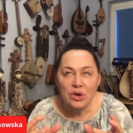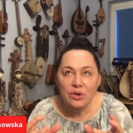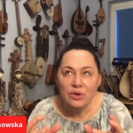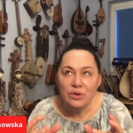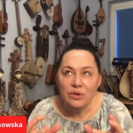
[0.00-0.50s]

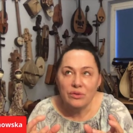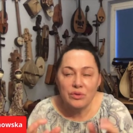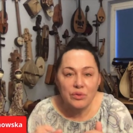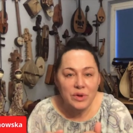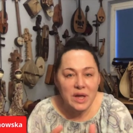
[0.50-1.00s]
uh,
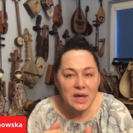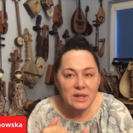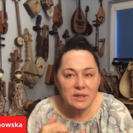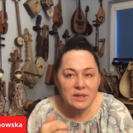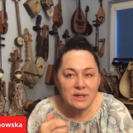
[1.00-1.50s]

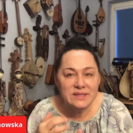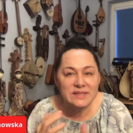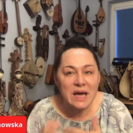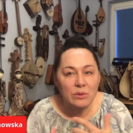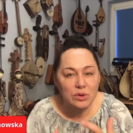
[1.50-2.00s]
create the
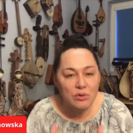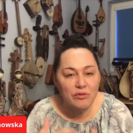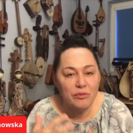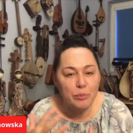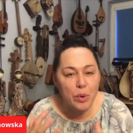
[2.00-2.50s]
sound of,